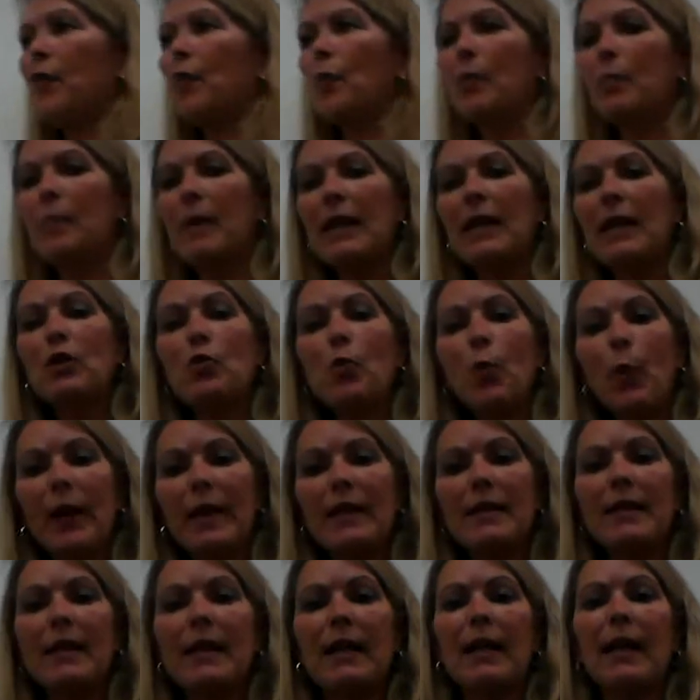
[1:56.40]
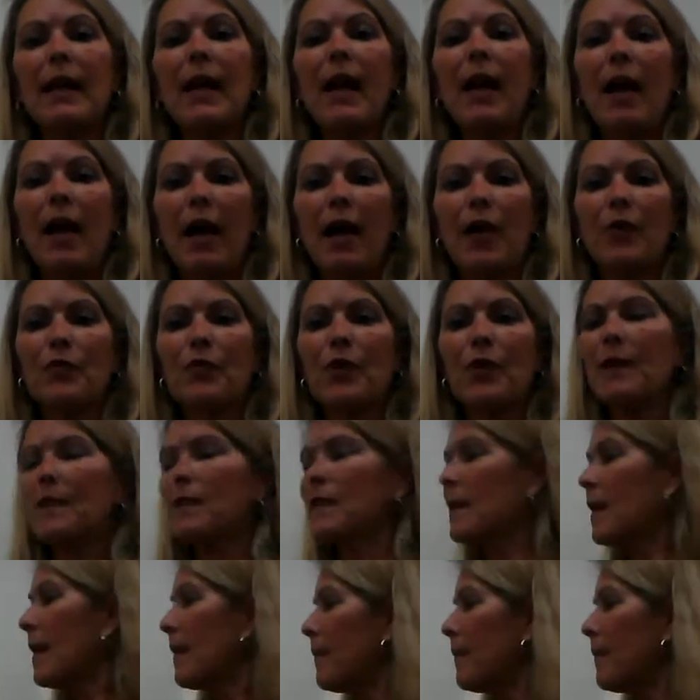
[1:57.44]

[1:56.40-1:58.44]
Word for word: would be 20 hundredths.